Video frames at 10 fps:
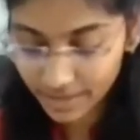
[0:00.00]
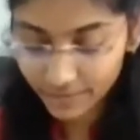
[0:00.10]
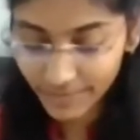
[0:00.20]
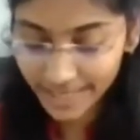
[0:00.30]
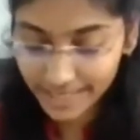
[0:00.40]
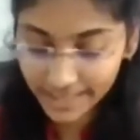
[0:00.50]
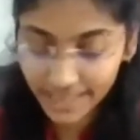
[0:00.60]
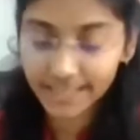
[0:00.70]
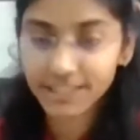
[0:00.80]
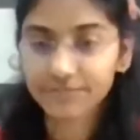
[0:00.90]
where
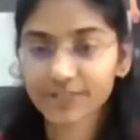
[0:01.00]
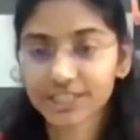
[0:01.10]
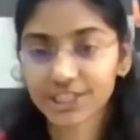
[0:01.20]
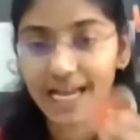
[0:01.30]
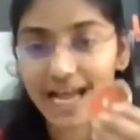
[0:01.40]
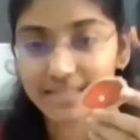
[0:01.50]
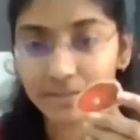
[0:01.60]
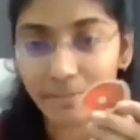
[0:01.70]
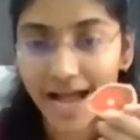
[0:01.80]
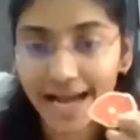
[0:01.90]
each fish has
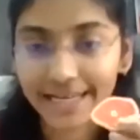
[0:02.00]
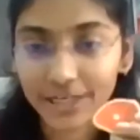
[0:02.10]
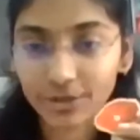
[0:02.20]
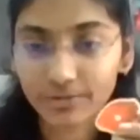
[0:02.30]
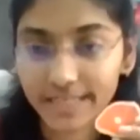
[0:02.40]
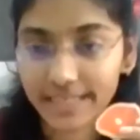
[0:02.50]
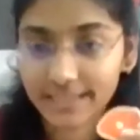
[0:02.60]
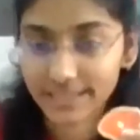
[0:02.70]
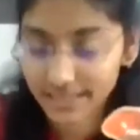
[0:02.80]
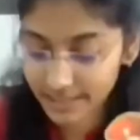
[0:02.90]
a magnet over
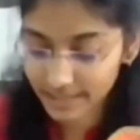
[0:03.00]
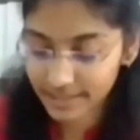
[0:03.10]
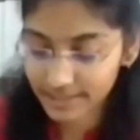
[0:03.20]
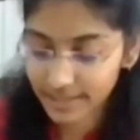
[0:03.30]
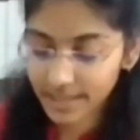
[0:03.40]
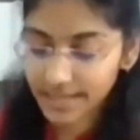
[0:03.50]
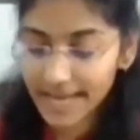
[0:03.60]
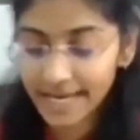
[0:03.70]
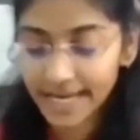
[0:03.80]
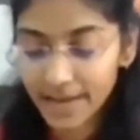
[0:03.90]
it. There are
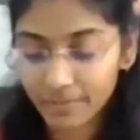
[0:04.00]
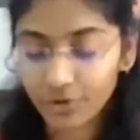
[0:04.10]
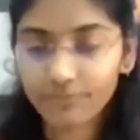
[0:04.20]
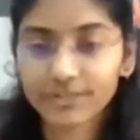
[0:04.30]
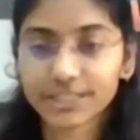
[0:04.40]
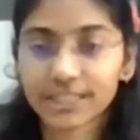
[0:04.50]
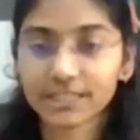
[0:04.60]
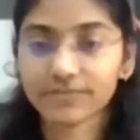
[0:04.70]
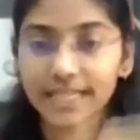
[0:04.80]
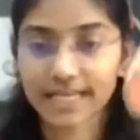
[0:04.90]
n number of
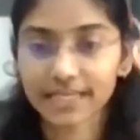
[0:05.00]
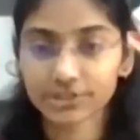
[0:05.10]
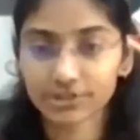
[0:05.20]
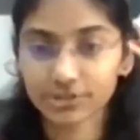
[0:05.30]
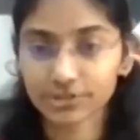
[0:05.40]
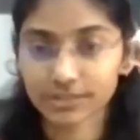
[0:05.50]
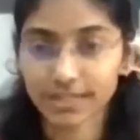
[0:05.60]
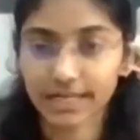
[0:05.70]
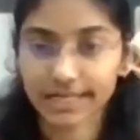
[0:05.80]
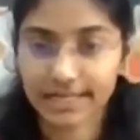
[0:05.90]
fishes. We can introduce
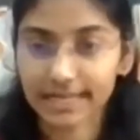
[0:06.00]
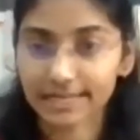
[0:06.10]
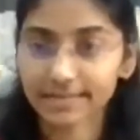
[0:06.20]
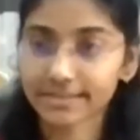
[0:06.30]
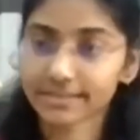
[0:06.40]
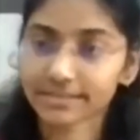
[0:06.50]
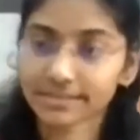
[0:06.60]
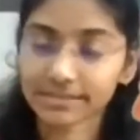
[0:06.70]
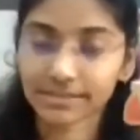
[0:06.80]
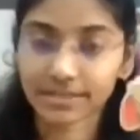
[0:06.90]

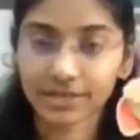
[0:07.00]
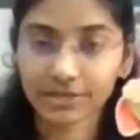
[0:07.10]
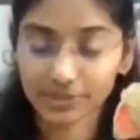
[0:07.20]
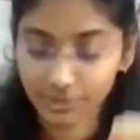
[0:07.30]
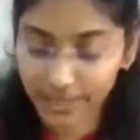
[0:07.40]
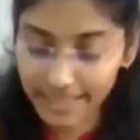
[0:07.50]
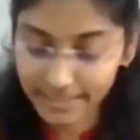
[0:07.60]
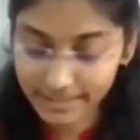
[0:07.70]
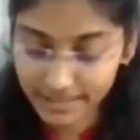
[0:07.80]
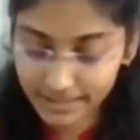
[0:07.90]
colors to
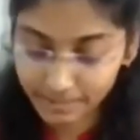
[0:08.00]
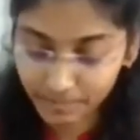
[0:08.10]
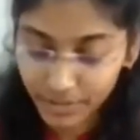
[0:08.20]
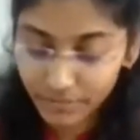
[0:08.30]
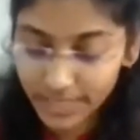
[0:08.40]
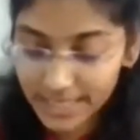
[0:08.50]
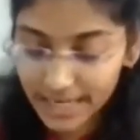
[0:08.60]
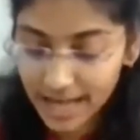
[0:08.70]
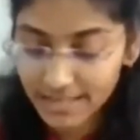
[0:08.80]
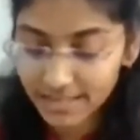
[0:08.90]
kids. We
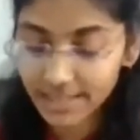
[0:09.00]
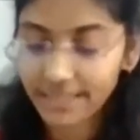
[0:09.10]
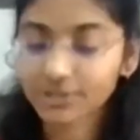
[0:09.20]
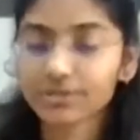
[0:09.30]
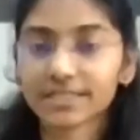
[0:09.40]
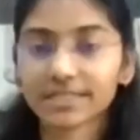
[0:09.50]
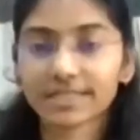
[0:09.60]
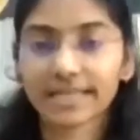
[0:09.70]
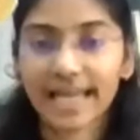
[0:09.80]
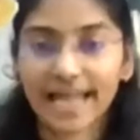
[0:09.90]
can ask the kid to
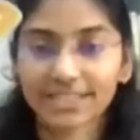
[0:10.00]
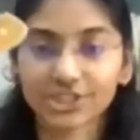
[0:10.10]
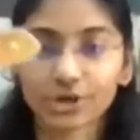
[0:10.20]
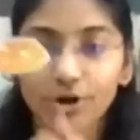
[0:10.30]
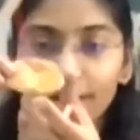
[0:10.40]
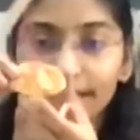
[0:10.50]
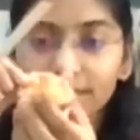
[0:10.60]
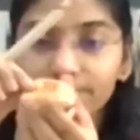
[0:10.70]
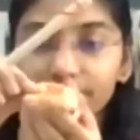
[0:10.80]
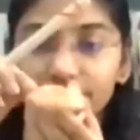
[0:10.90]
catch the
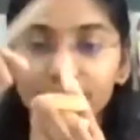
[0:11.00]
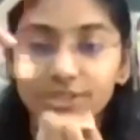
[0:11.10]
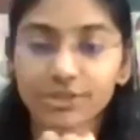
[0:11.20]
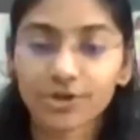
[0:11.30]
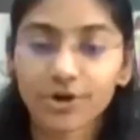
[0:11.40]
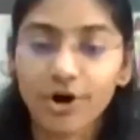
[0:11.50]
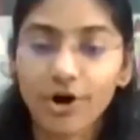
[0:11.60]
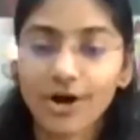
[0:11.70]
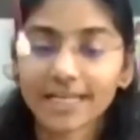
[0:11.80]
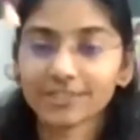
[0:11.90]
orange fish.
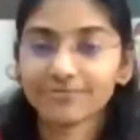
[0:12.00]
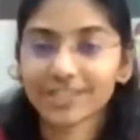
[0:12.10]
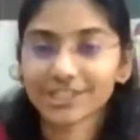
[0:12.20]
Orange